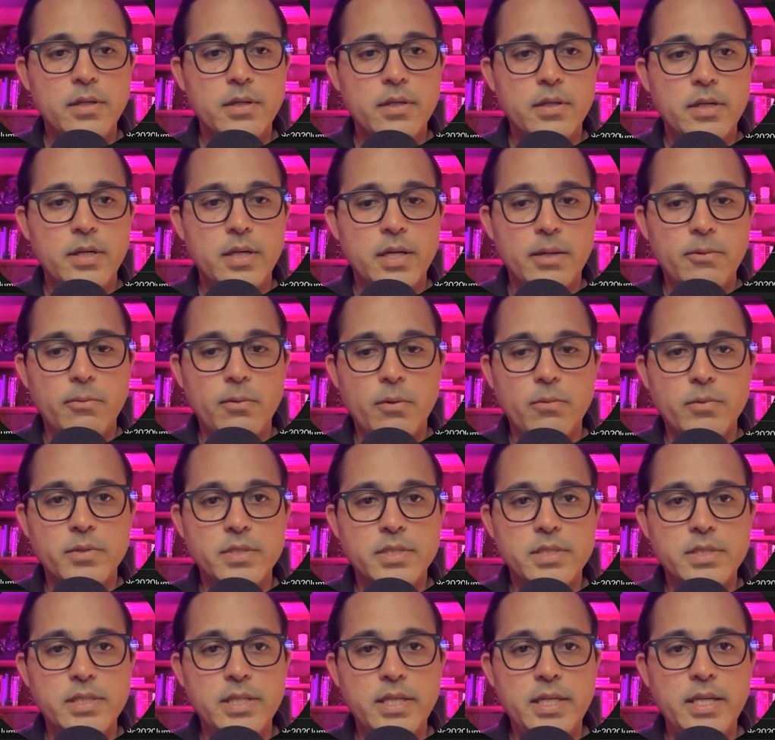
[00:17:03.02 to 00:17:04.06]
And what we'll
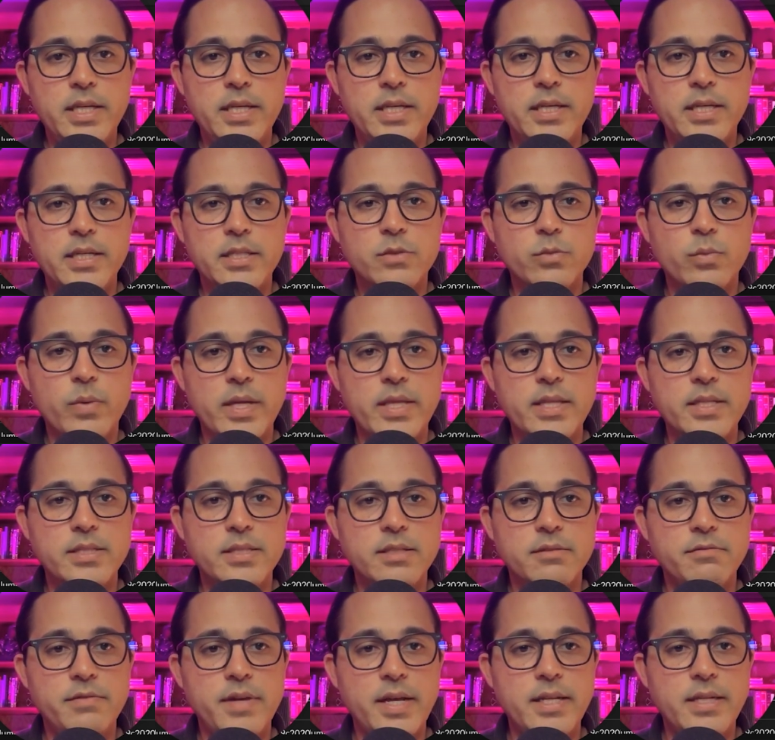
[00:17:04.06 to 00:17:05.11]
see is when
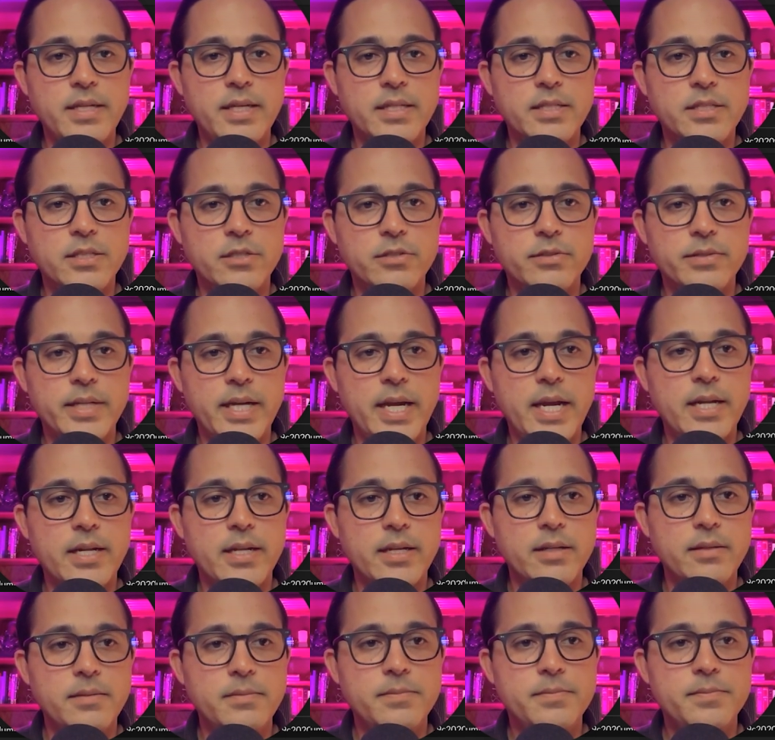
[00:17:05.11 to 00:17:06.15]
this event gets created,